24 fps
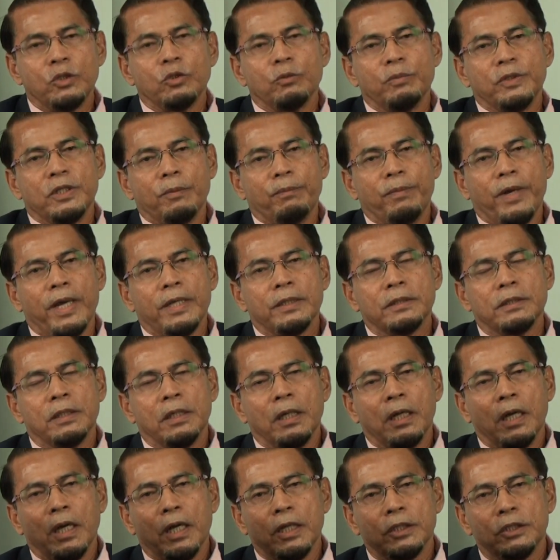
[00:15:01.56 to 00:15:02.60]
to be the best,
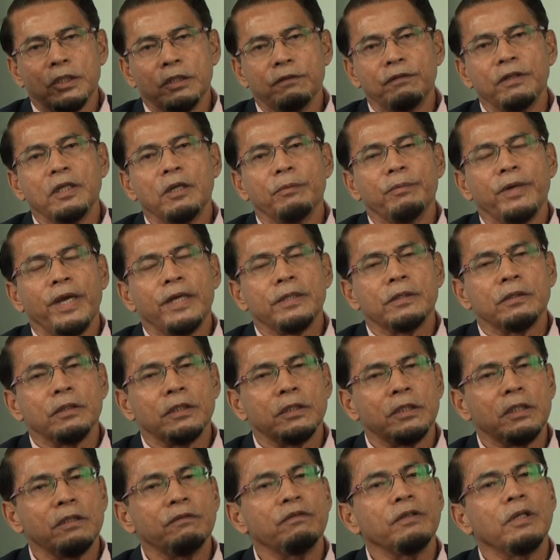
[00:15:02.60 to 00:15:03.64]
achieving the best,
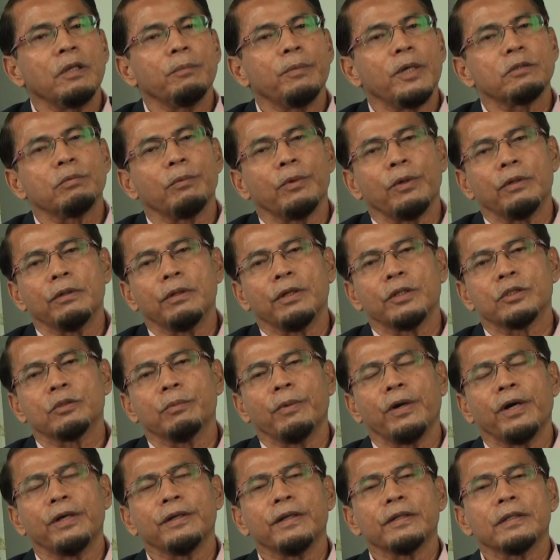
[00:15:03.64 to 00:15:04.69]
receiving the best from Allah
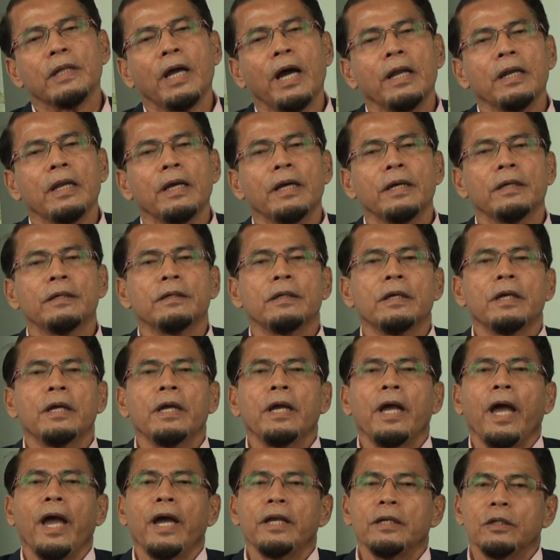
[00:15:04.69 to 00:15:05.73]
subhanahu wa ta'ala,
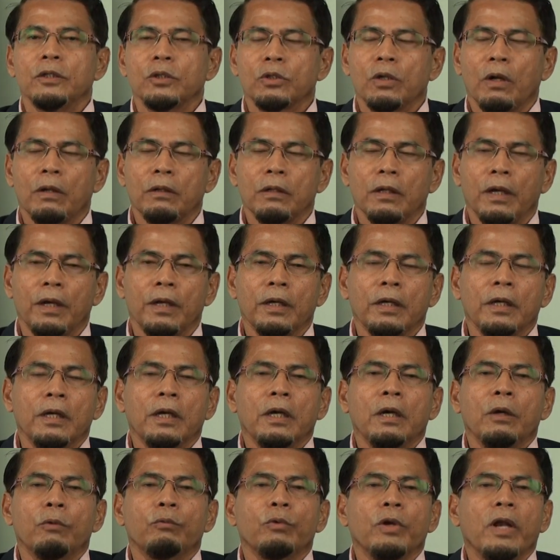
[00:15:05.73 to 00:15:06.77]
and inshallah,
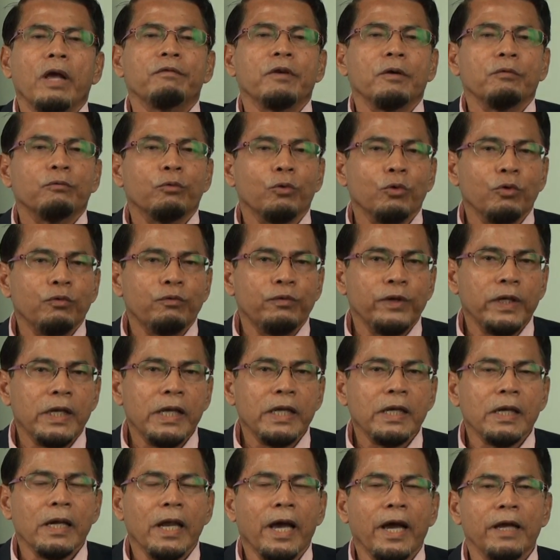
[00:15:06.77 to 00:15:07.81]
we'll have a
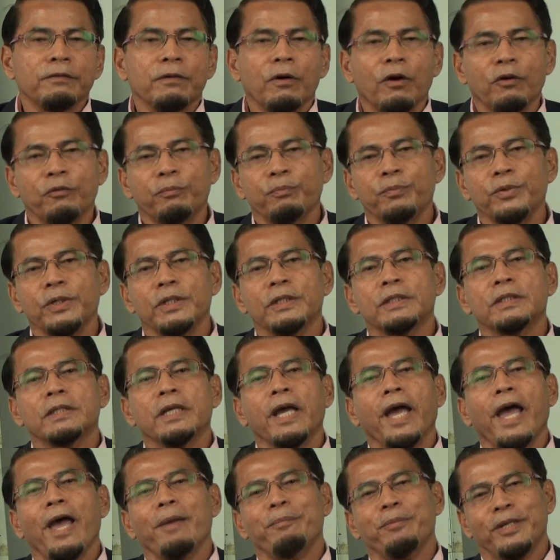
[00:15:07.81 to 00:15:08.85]
fulfilling life of peace,
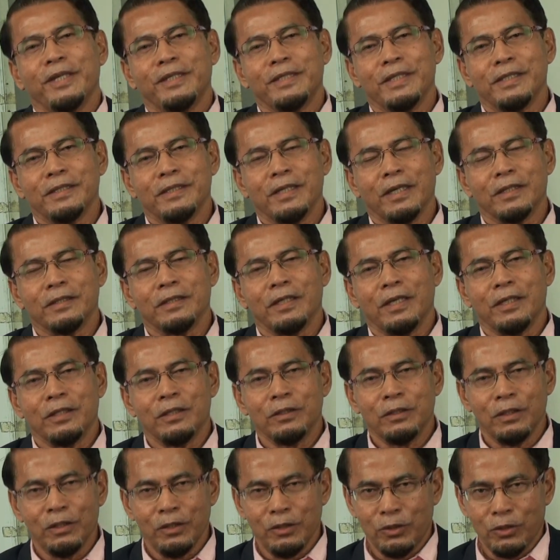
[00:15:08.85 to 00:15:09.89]
happiness and
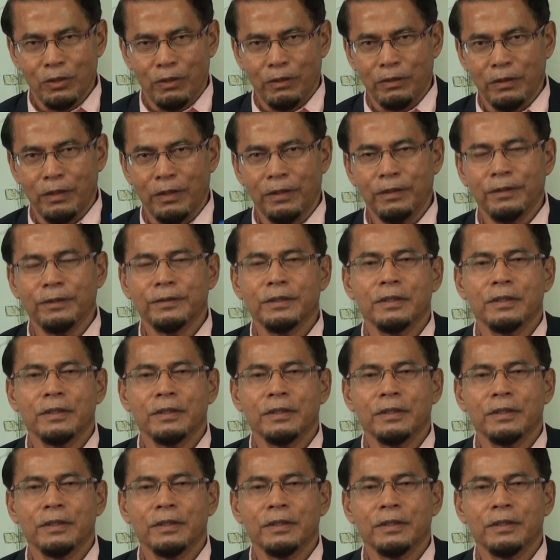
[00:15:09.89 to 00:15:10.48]
success, inshallah.